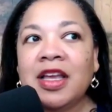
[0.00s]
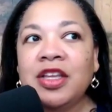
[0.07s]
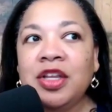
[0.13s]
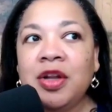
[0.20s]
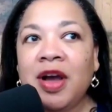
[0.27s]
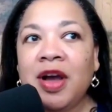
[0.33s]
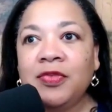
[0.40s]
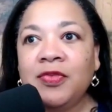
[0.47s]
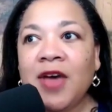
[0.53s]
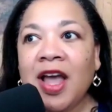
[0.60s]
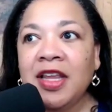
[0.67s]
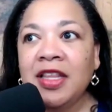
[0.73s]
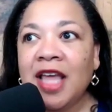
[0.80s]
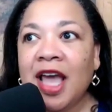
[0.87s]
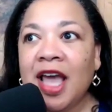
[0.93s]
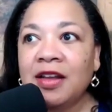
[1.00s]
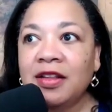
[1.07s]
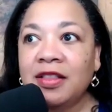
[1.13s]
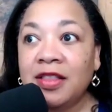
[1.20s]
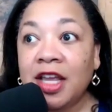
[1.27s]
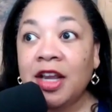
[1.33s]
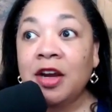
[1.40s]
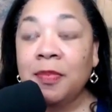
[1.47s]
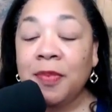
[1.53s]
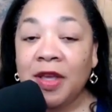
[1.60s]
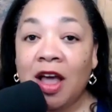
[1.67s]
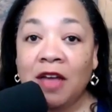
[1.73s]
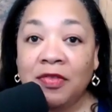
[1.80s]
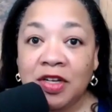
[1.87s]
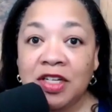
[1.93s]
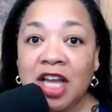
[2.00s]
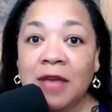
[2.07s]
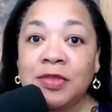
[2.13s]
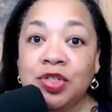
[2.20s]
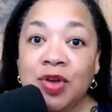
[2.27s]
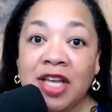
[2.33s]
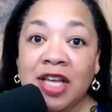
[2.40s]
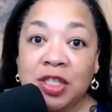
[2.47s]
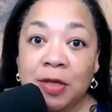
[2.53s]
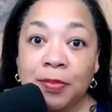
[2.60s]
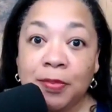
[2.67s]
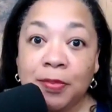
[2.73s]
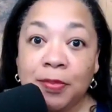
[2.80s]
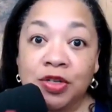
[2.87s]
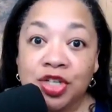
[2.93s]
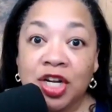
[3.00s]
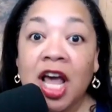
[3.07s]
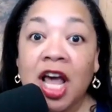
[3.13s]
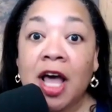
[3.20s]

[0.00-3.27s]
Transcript: I find that therapy oftentimes tries to purge